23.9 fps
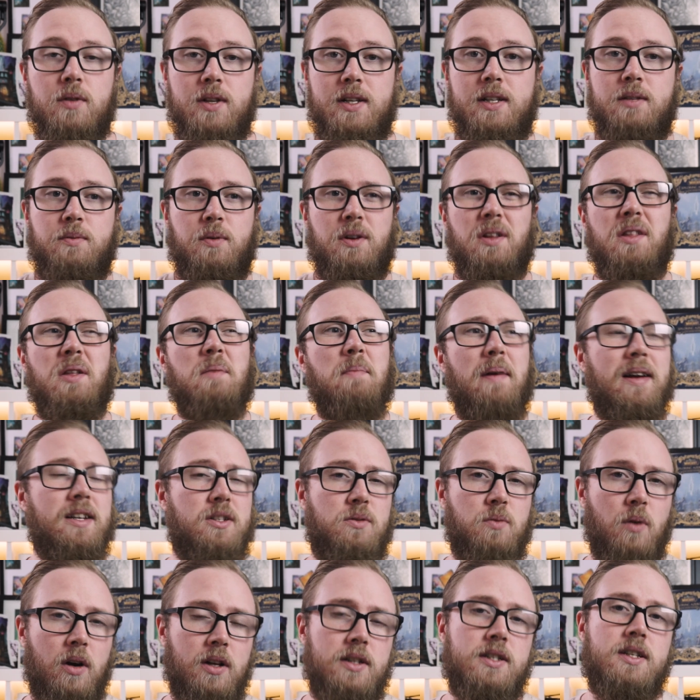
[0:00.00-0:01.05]
This is one of the
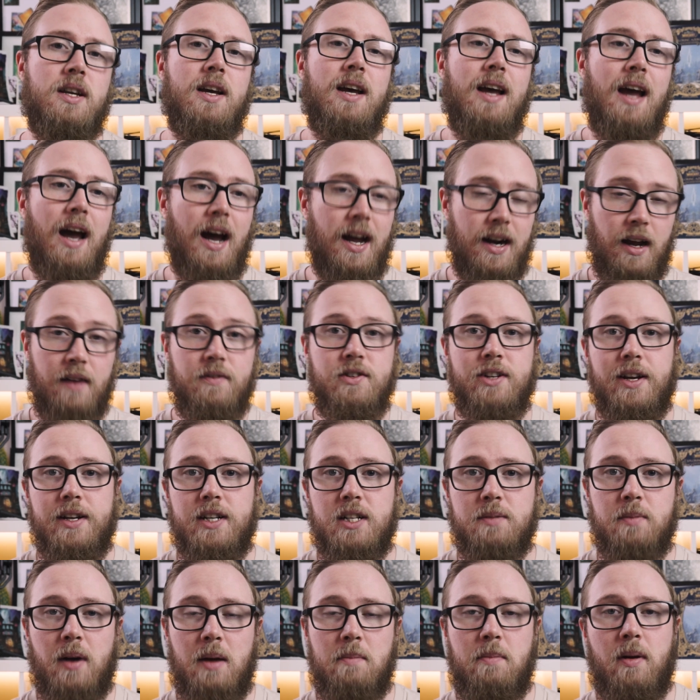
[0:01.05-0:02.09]
best ones, and I've
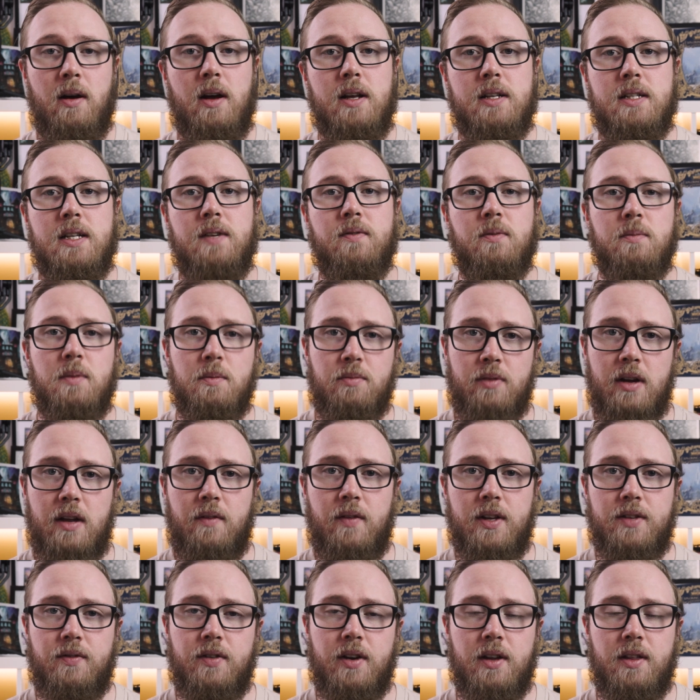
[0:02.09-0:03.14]
changed mine personally from the
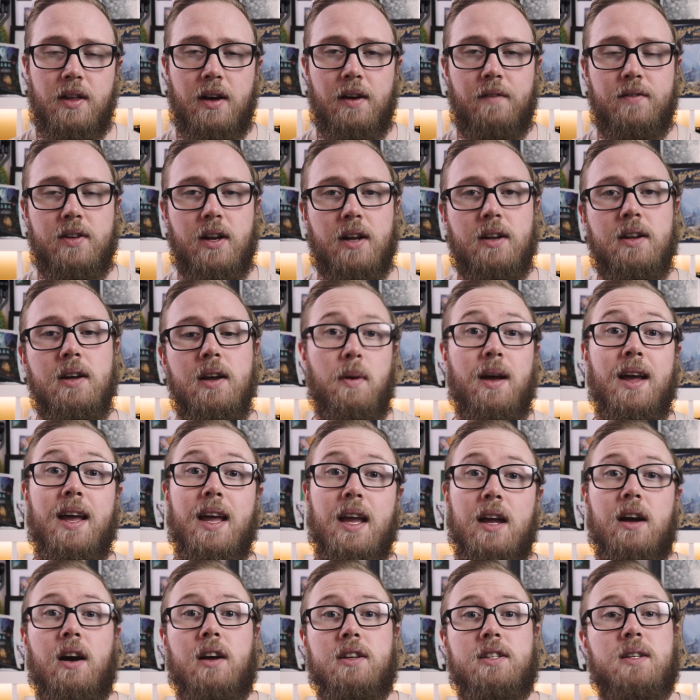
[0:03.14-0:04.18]
previous video that I've done, but
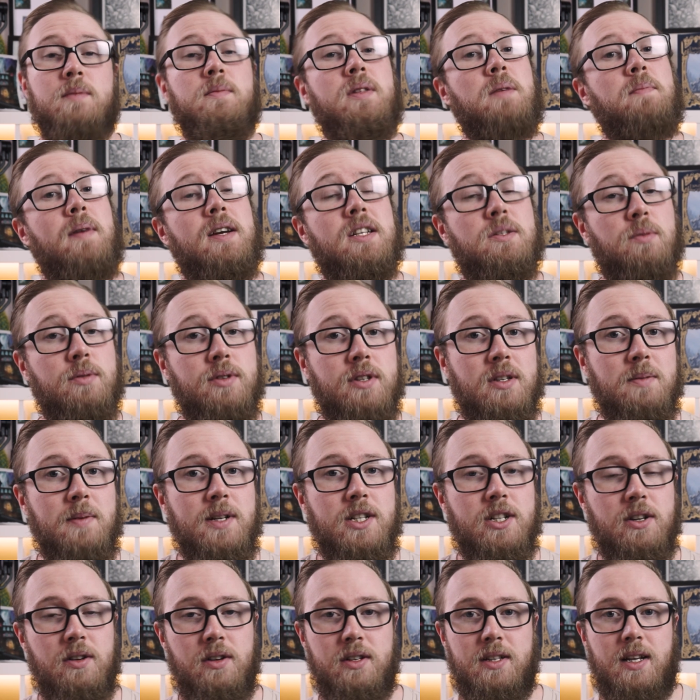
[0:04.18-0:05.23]
here are some of the best ones to be
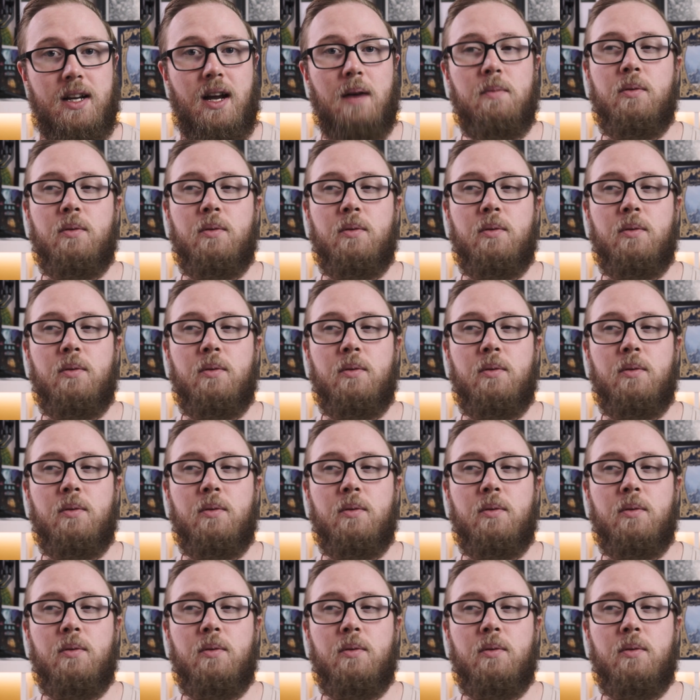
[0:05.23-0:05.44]
choosing.